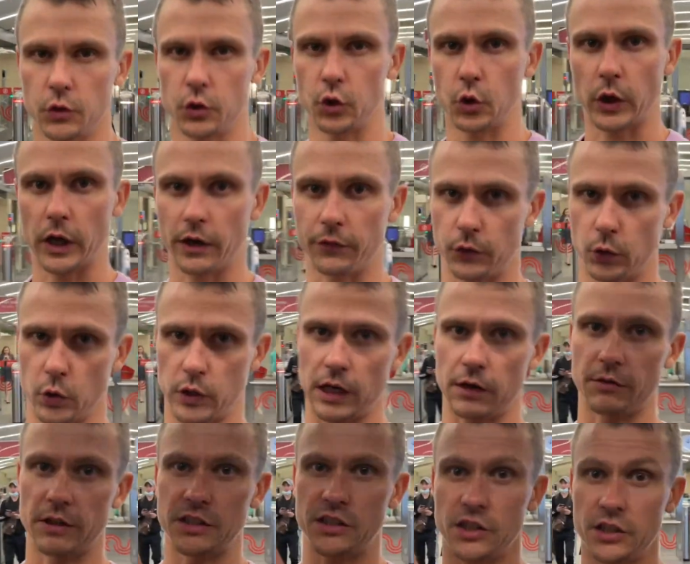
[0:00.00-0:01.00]
you have to have
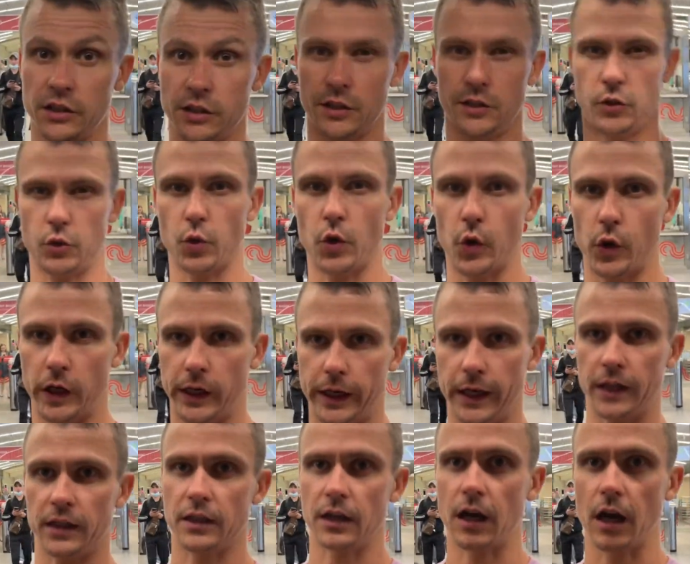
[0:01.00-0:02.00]
a ticket to
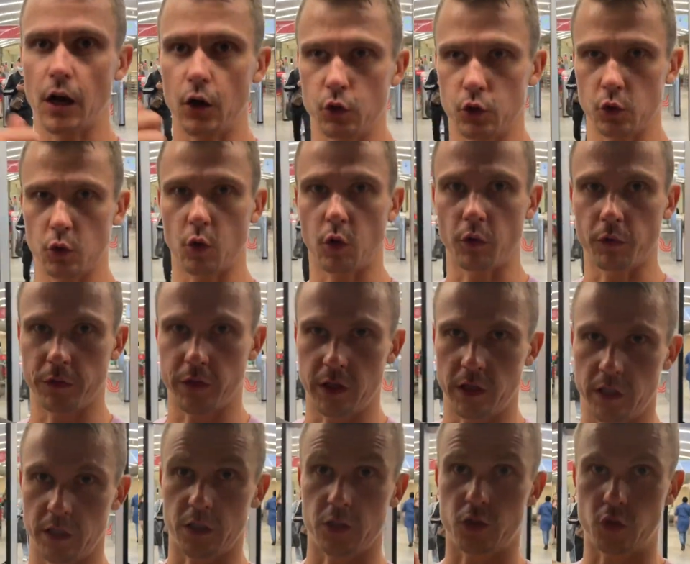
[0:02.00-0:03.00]
get out of
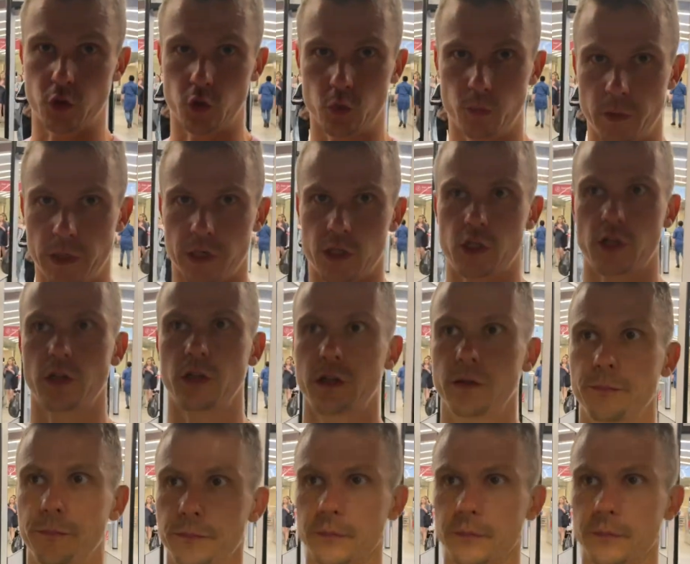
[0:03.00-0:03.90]
the tube actually.